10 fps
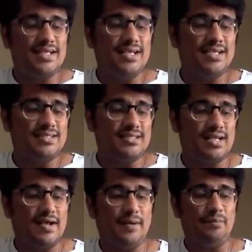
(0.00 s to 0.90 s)
So
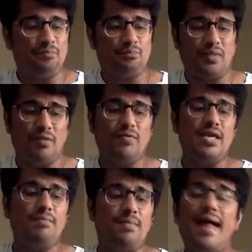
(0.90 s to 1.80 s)
moving next
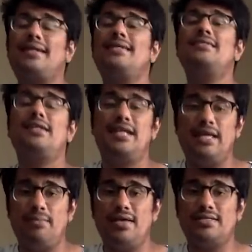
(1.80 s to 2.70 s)
is
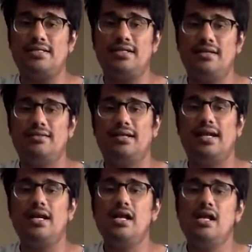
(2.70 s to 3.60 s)
we practice
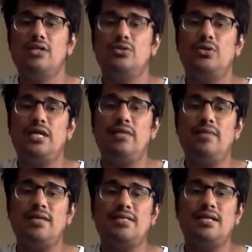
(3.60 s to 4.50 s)
the D major,
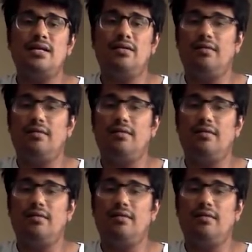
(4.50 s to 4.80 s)
right?